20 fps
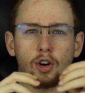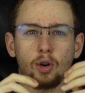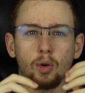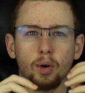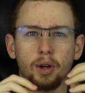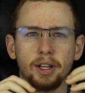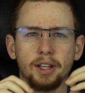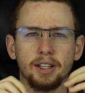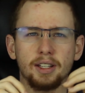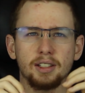
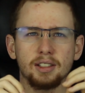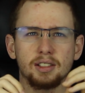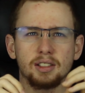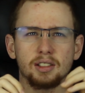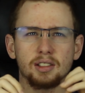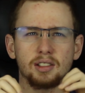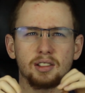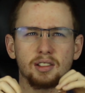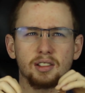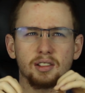
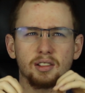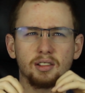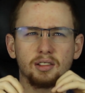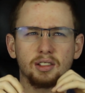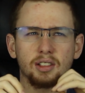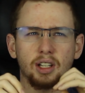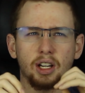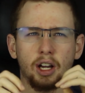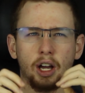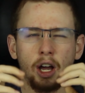always
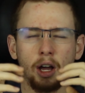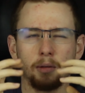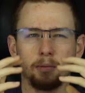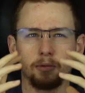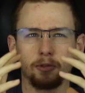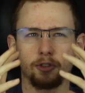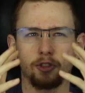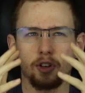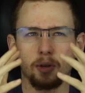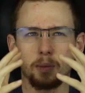
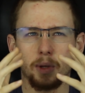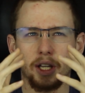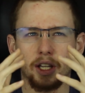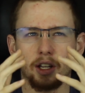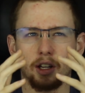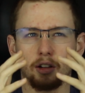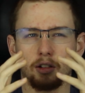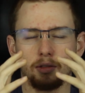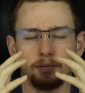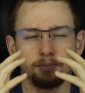from
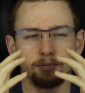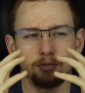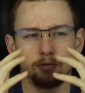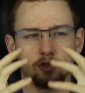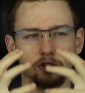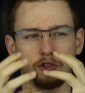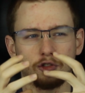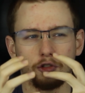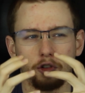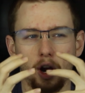like a
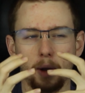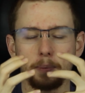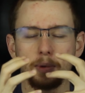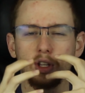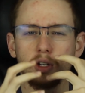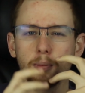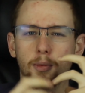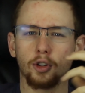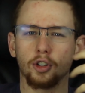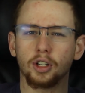
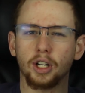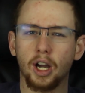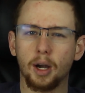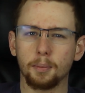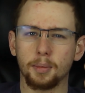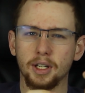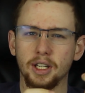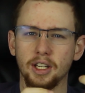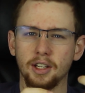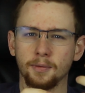reputable
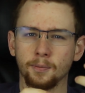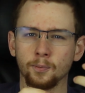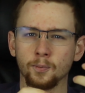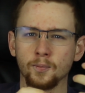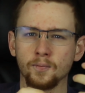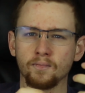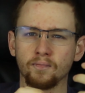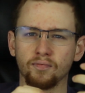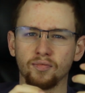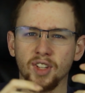company,
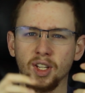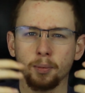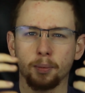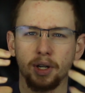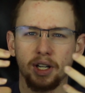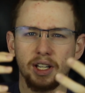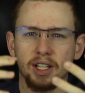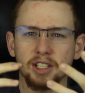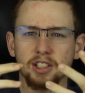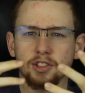
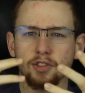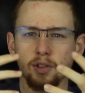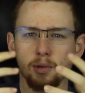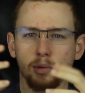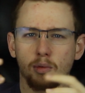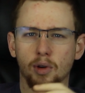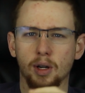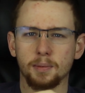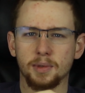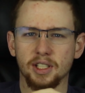but it is from
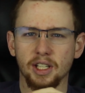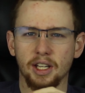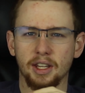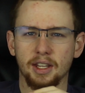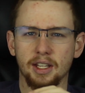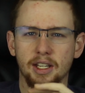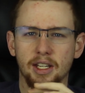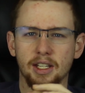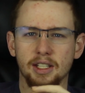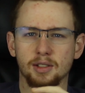a website
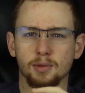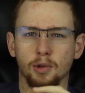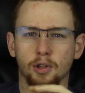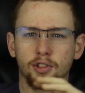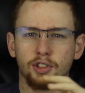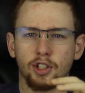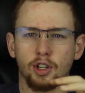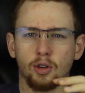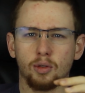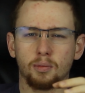that is
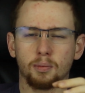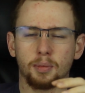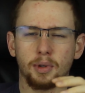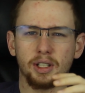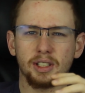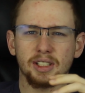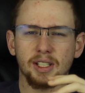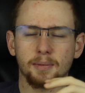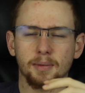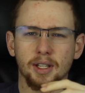well known.
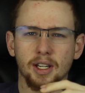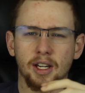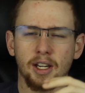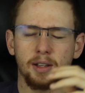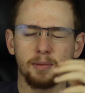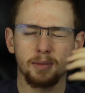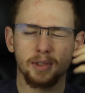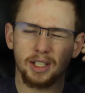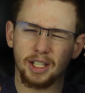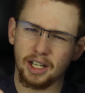But
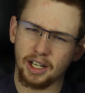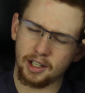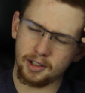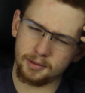sometimes